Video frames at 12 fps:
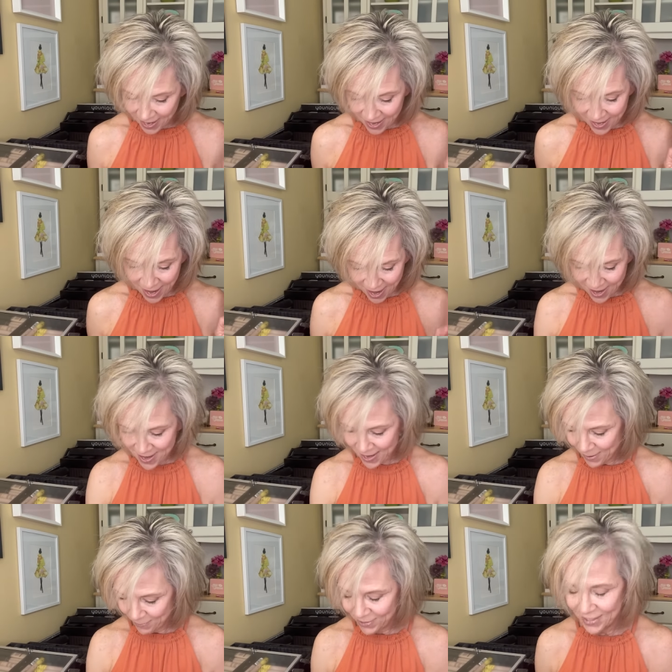and I
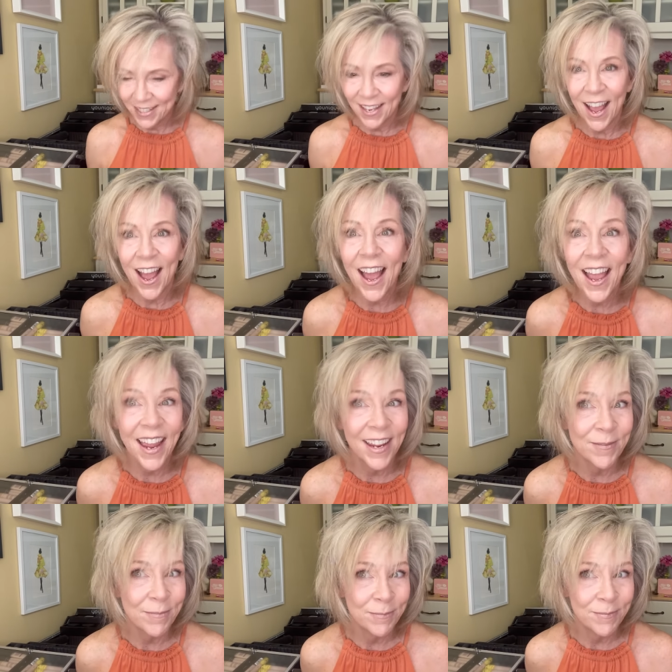am just, I
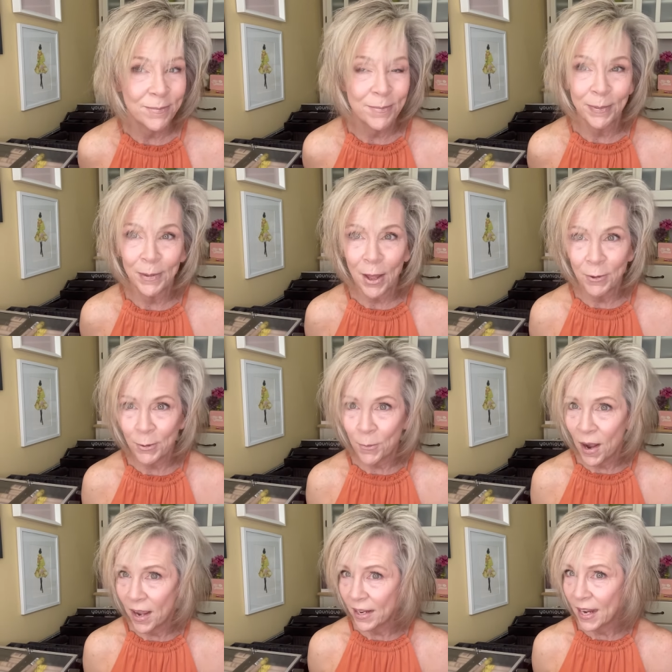am blown
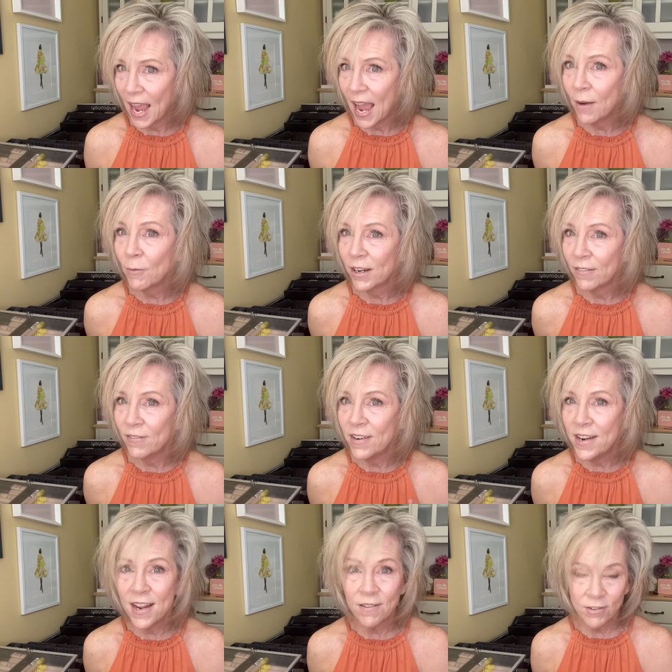away. I would have
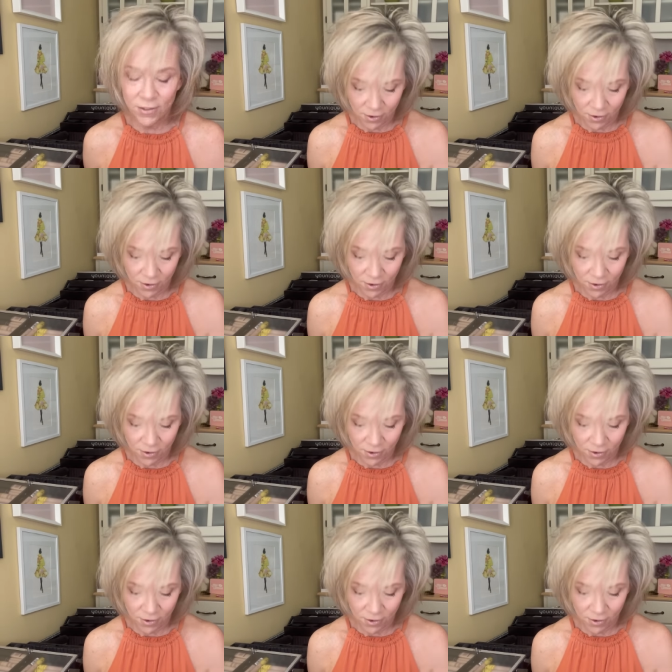never